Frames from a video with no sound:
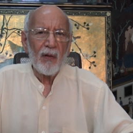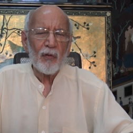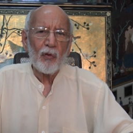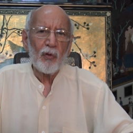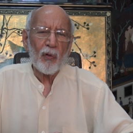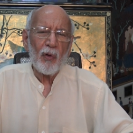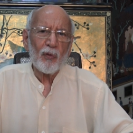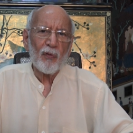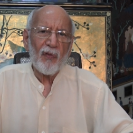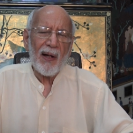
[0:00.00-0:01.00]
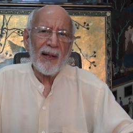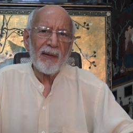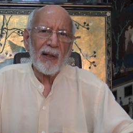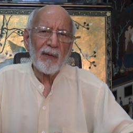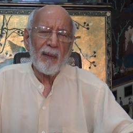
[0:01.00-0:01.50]
So, you're going to
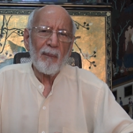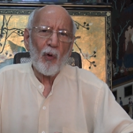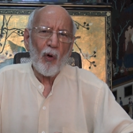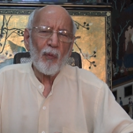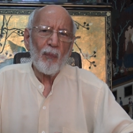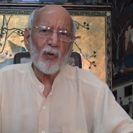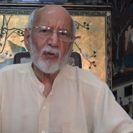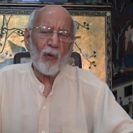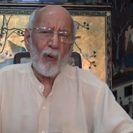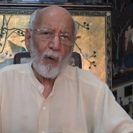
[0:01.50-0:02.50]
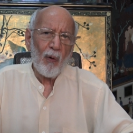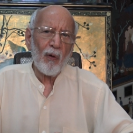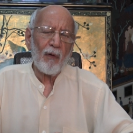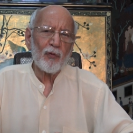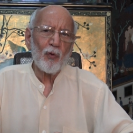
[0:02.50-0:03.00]
find that the, almost
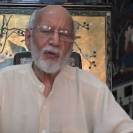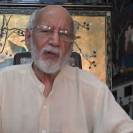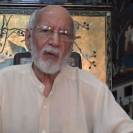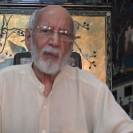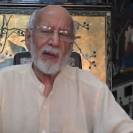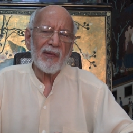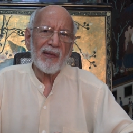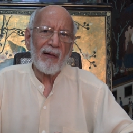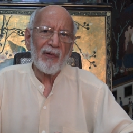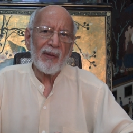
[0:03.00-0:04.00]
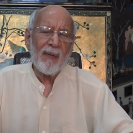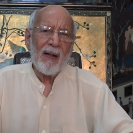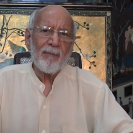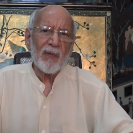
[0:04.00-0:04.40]
all of 2017